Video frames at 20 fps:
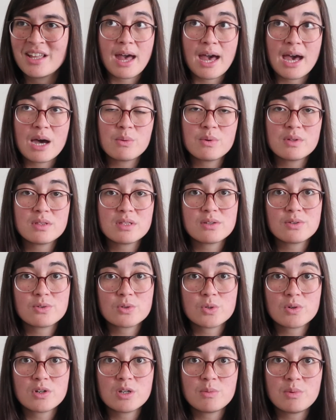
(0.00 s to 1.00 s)
How would this
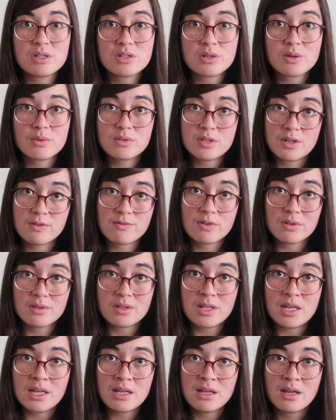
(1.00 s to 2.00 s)
story be told
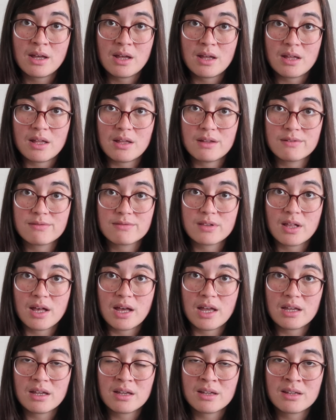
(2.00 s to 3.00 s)
differently if,
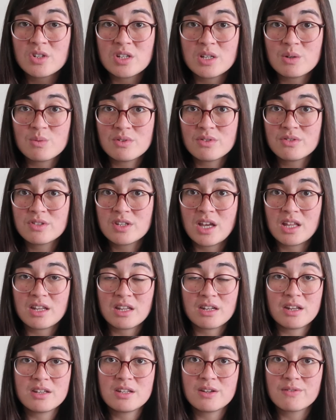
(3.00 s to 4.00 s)
like, she was
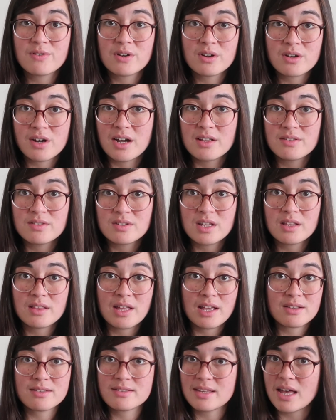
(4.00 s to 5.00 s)
set in a different continent,
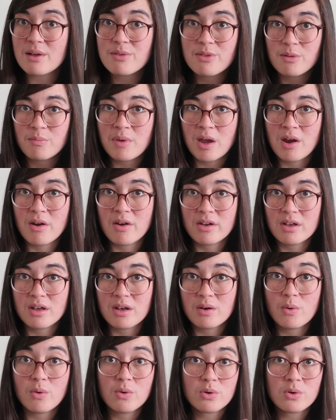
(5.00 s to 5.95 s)
like South America,